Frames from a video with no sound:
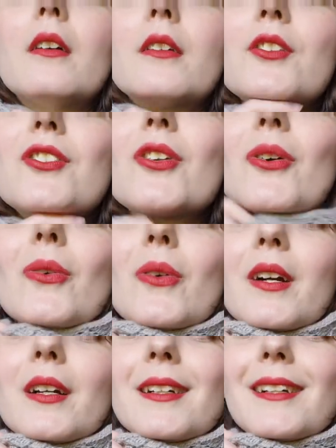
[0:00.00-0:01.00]
show
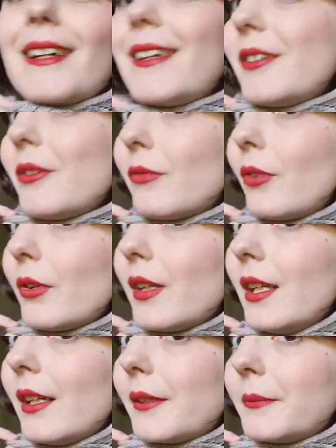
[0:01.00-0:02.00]
at the front
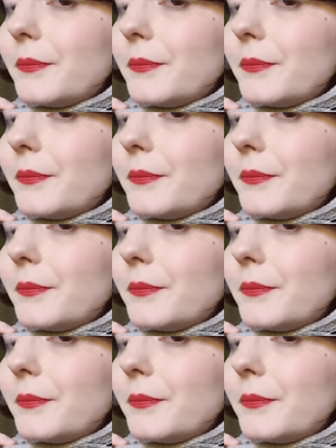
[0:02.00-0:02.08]
here.